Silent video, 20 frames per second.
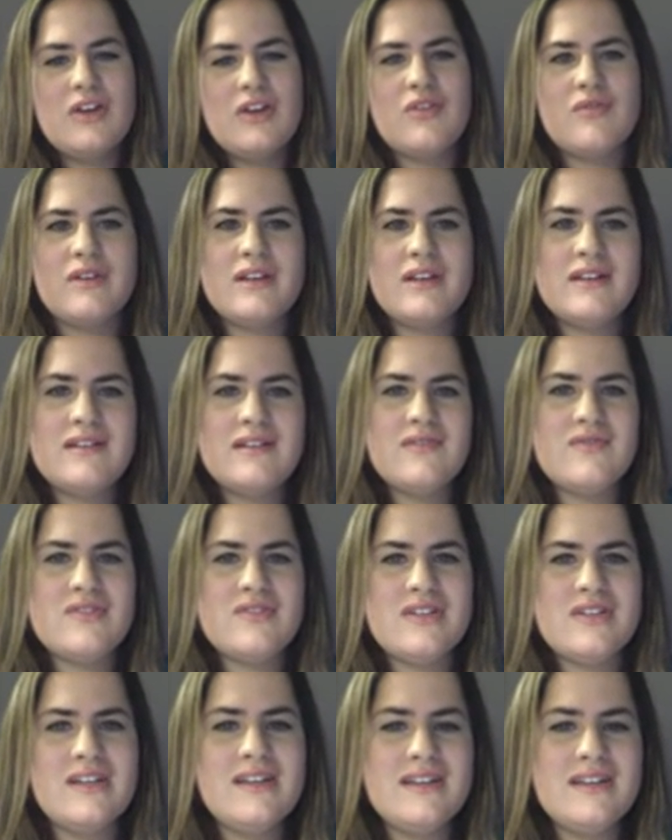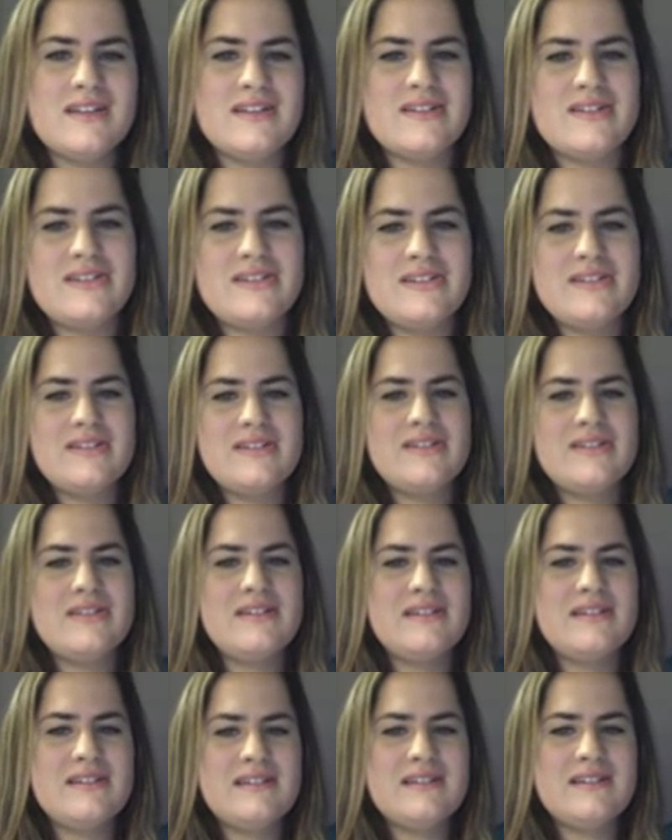rate of change.
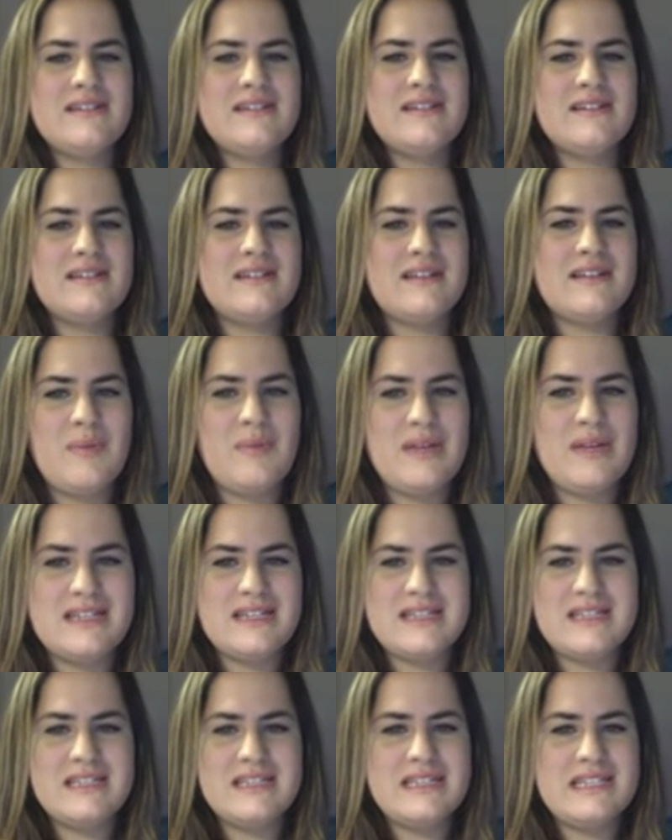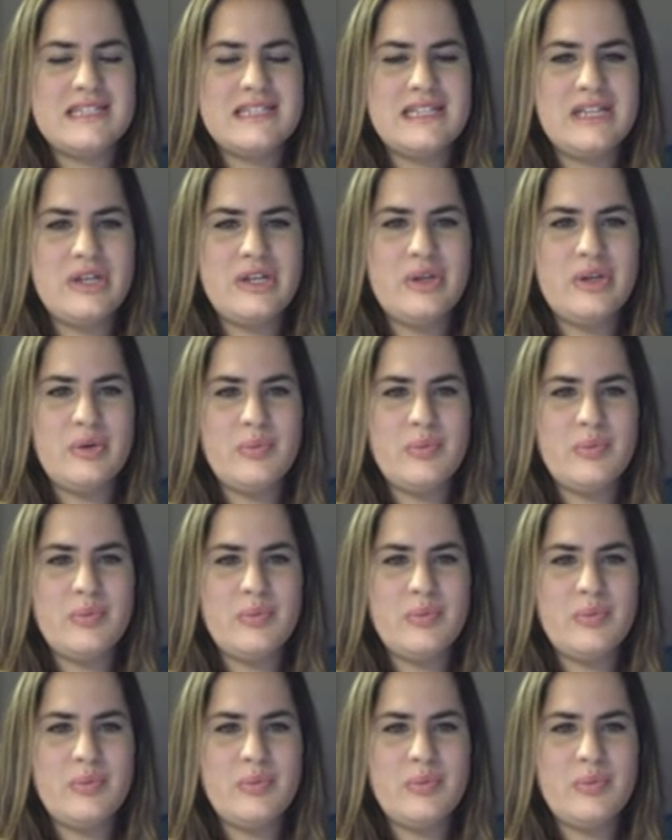That means the slope.